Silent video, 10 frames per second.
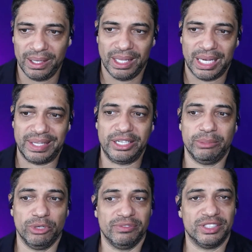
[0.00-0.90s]
And then you
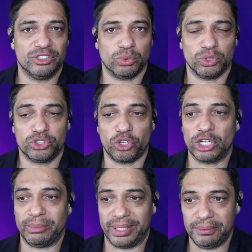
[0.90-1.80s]
move into
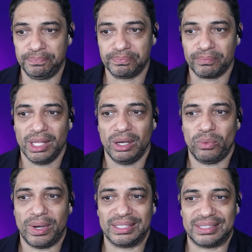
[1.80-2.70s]
autonomy,
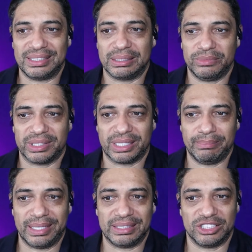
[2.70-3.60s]
where systems can
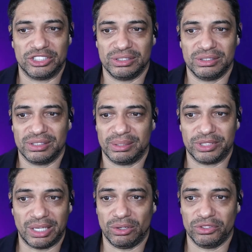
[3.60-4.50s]
make decisions
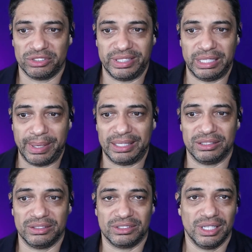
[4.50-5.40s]
themselves, are
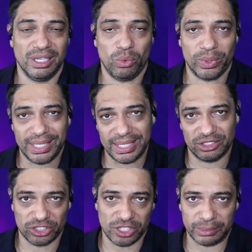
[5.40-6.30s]
independent within
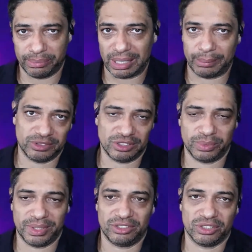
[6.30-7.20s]
certain parameters,
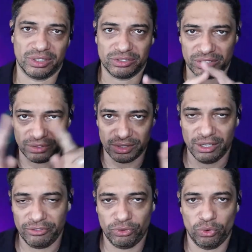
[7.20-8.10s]
within certain sort of
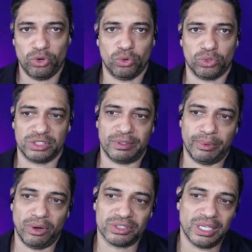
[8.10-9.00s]
4 corners of a
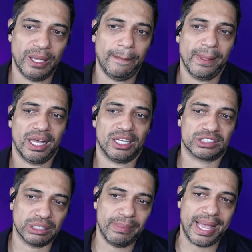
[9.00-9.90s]
box. And
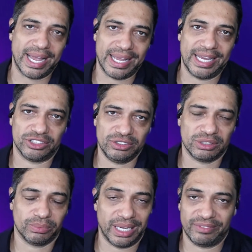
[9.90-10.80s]
some AI agents,
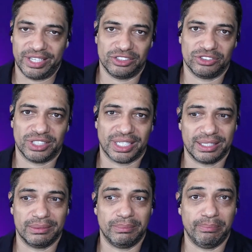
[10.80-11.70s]
we have agents that
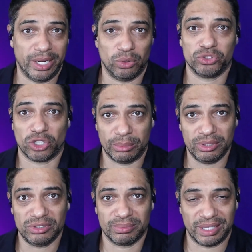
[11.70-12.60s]
can be
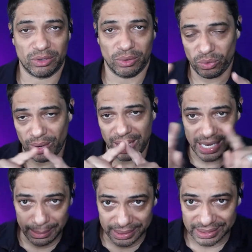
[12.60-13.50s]
autonomous, but they've got quite a
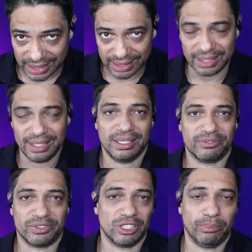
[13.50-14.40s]
limited,
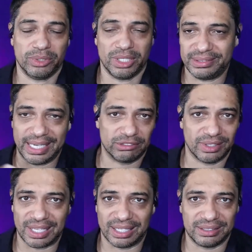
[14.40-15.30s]
for example, data
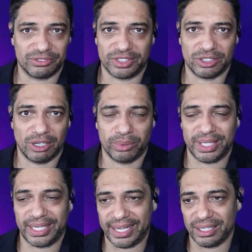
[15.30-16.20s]
analysis, for example, they
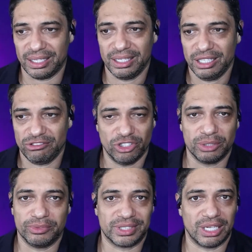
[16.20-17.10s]
can kind of run
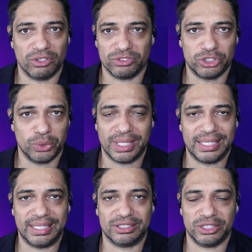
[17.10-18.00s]
themselves and do what they
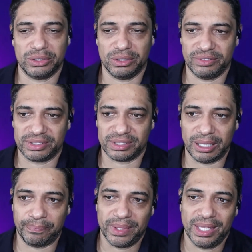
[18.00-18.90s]
need to do over
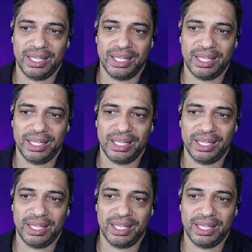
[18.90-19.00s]
time.